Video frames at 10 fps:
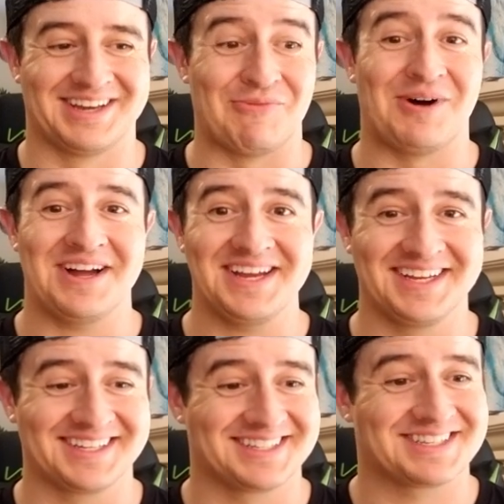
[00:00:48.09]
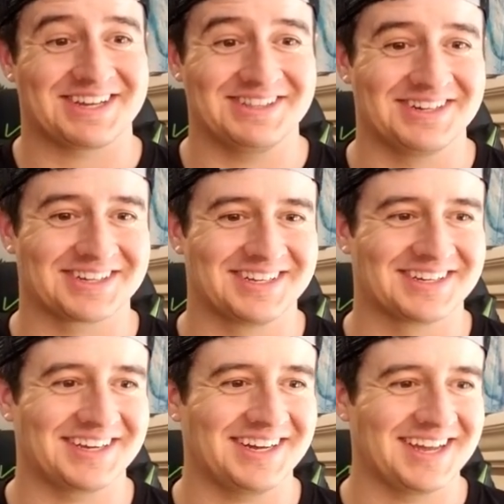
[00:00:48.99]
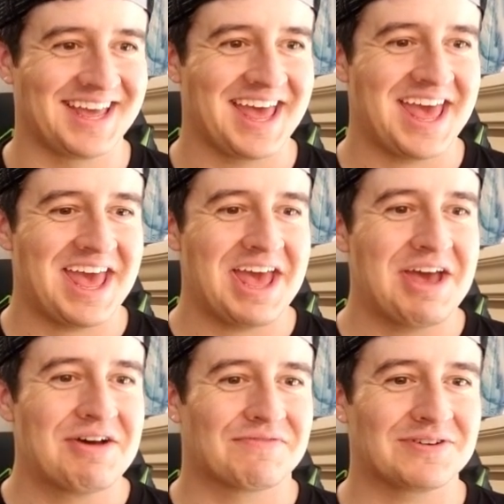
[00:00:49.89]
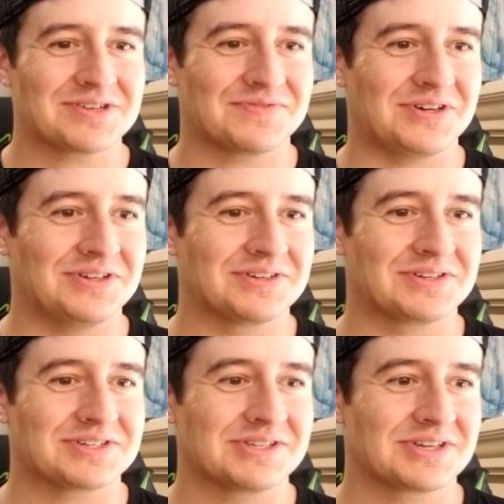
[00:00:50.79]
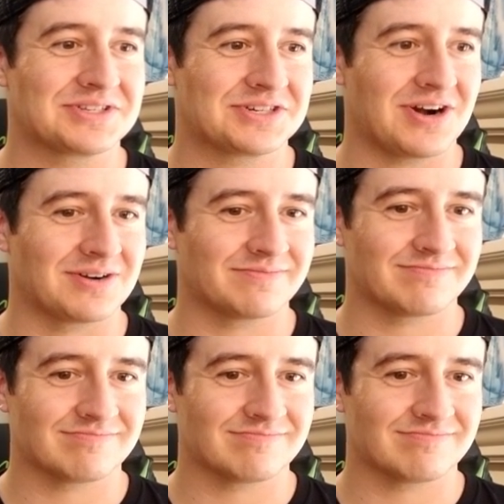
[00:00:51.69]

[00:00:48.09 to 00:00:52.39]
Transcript: Why? Let's take a look, okay? First of all, just look at the chart.